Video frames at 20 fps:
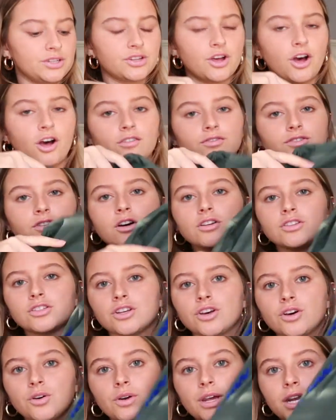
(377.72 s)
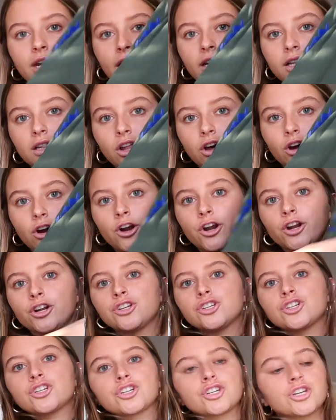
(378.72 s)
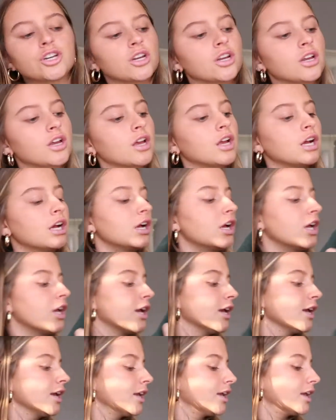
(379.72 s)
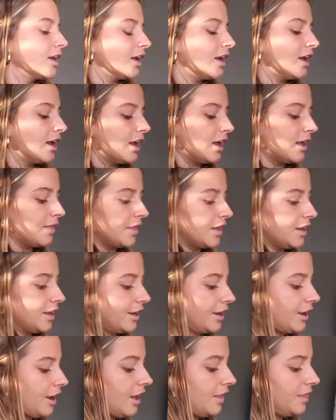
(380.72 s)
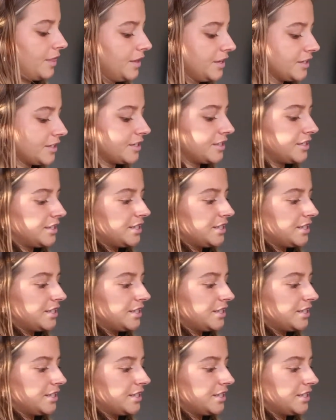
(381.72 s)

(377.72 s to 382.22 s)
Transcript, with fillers: soft, also in a large. And then I got this